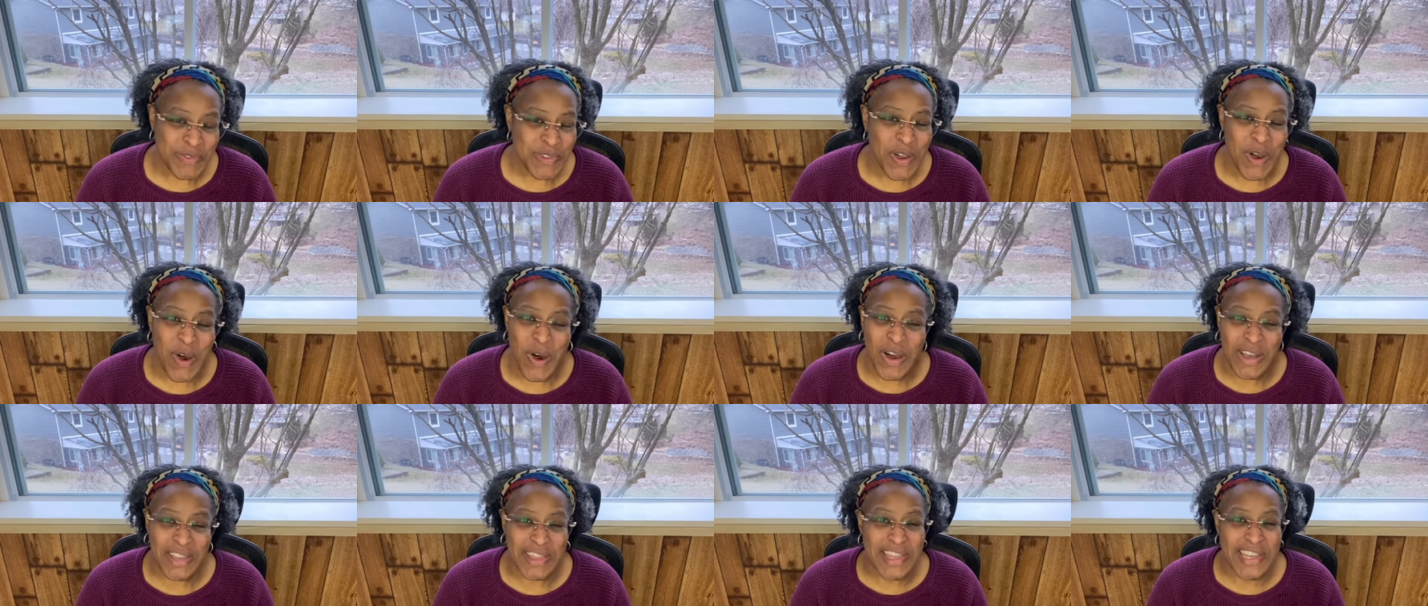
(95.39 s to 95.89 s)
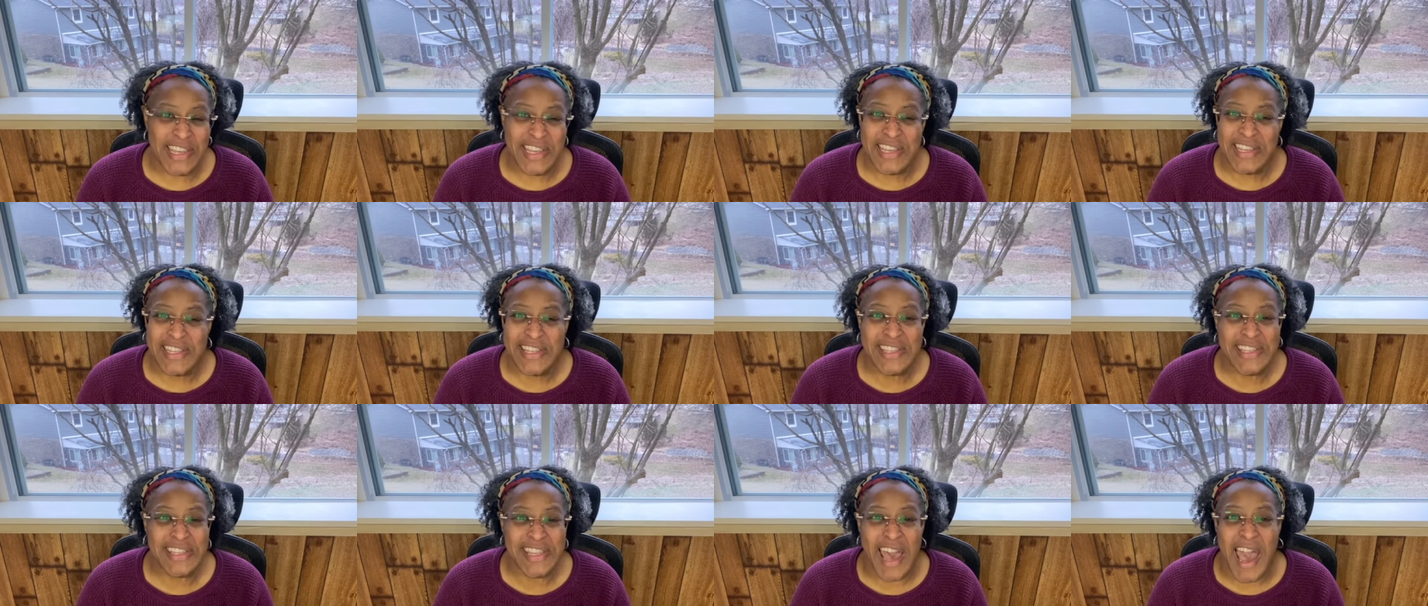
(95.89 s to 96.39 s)
on
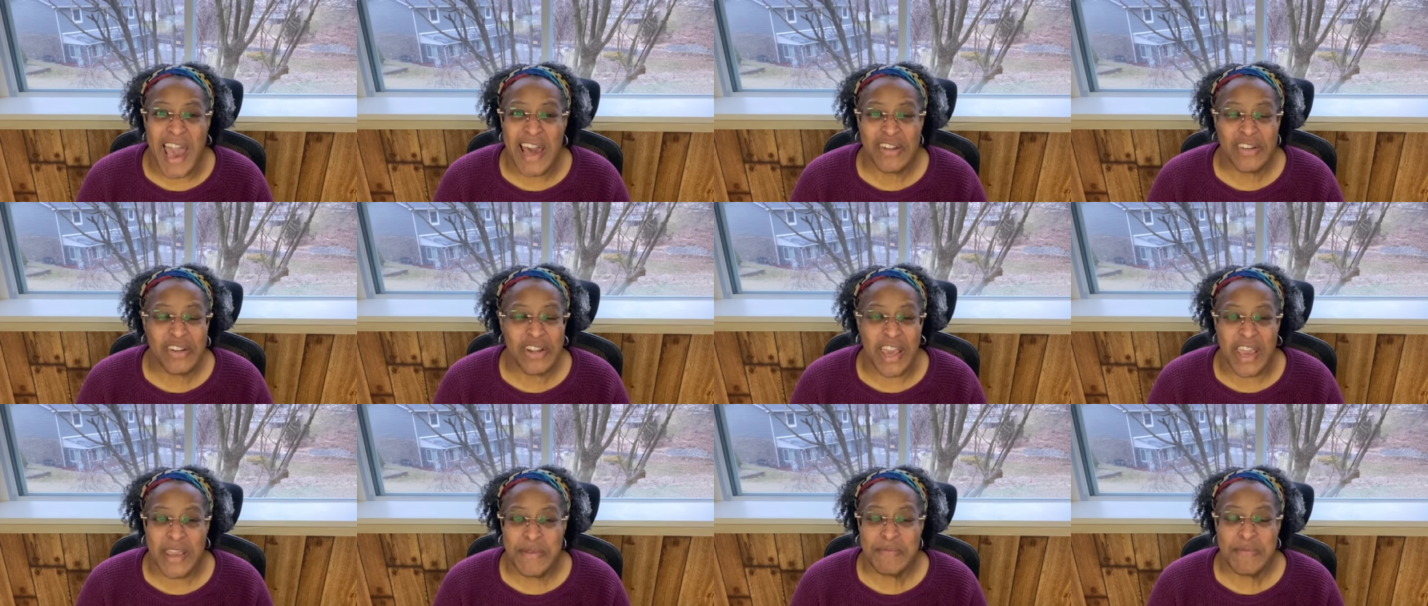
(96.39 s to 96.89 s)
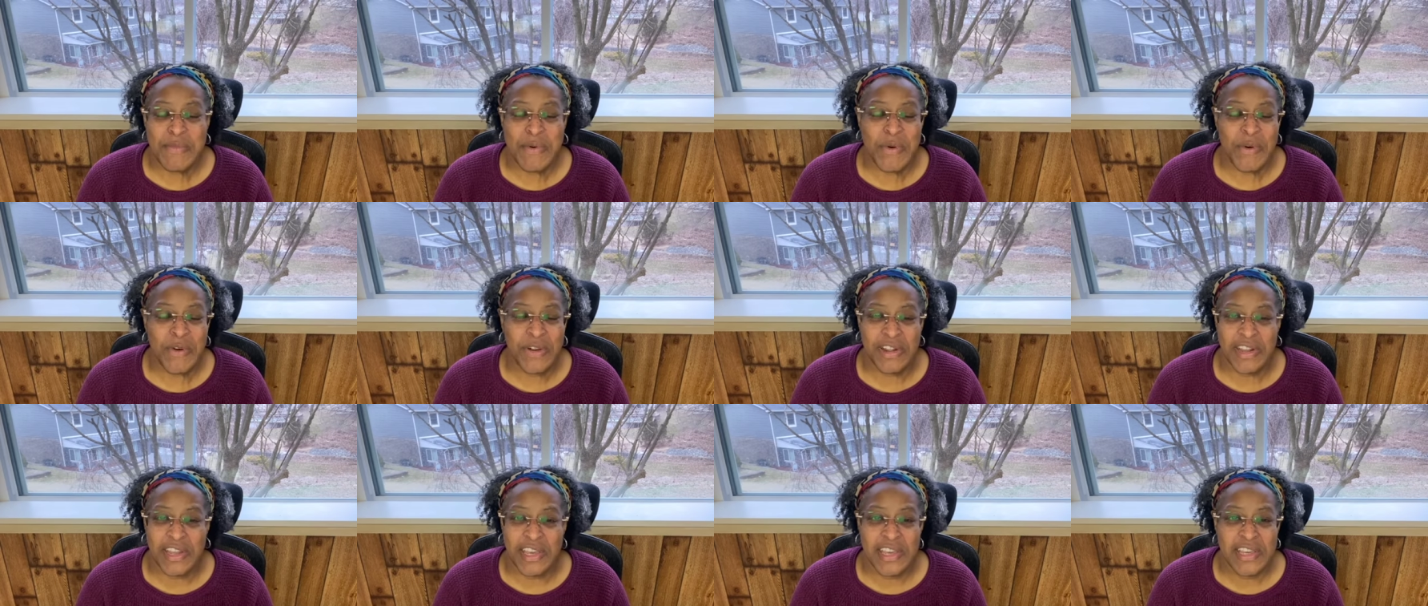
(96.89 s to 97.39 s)
these Saturday
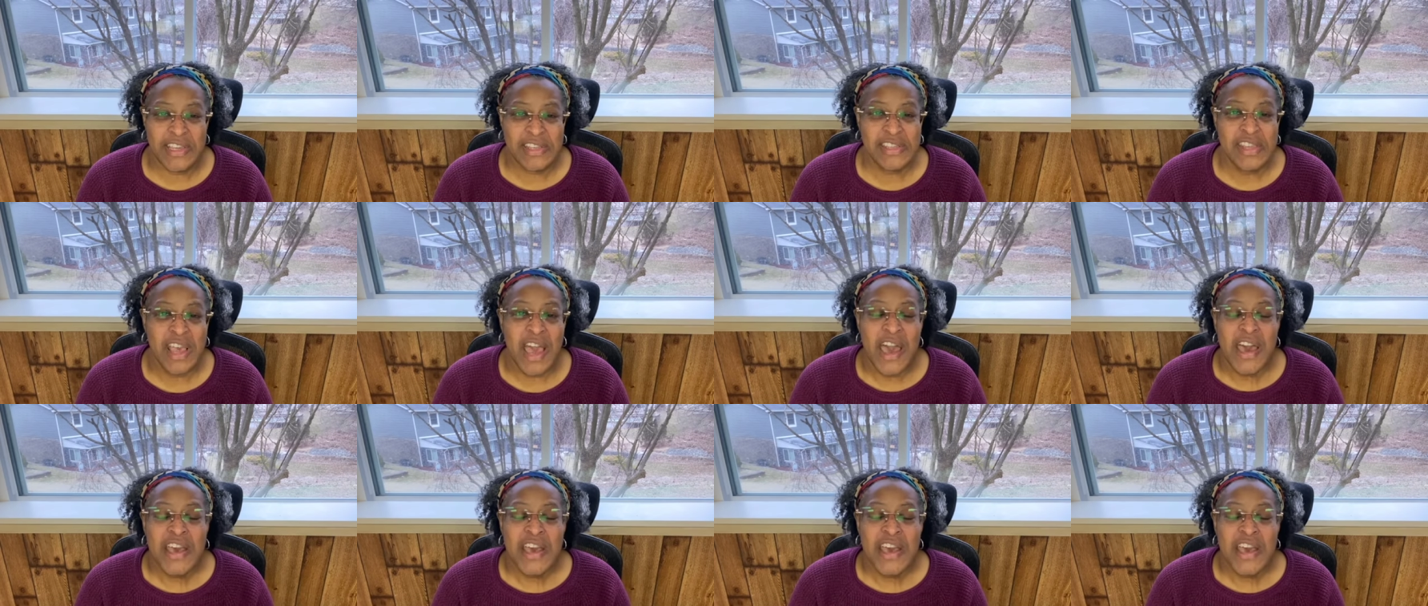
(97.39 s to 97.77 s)
mornings.